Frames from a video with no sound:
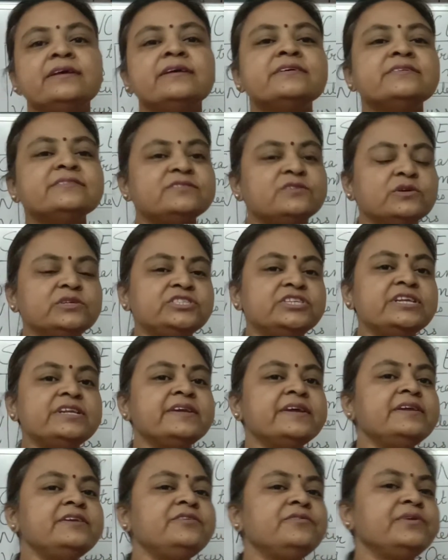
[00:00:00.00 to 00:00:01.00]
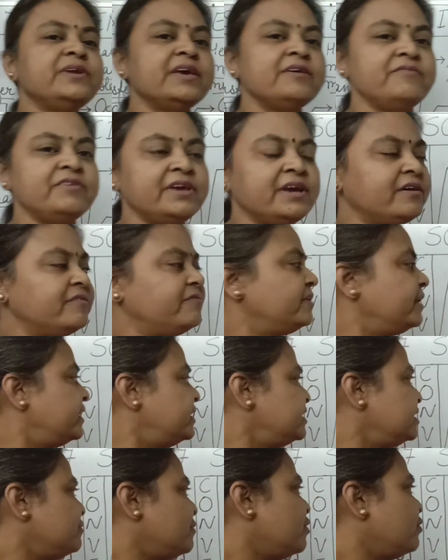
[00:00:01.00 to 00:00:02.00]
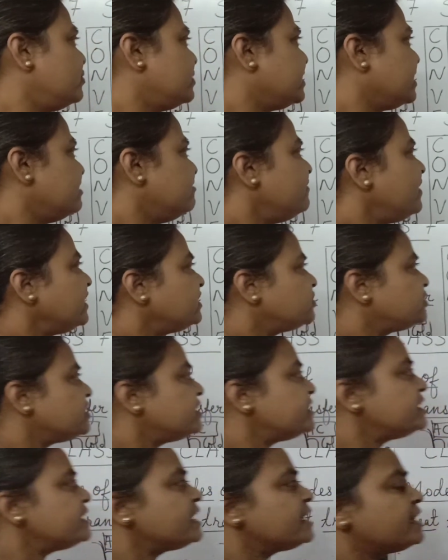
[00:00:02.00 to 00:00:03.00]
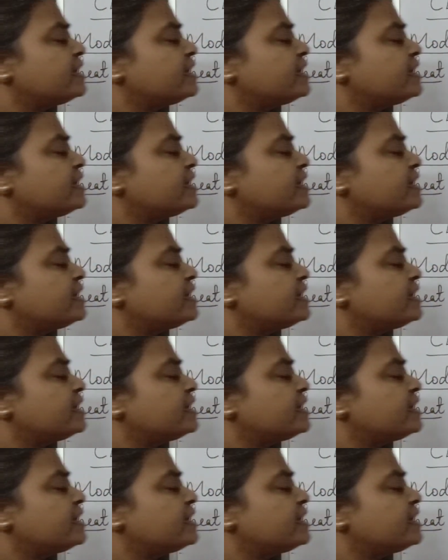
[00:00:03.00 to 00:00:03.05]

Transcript: So children, today we have learnt about convection.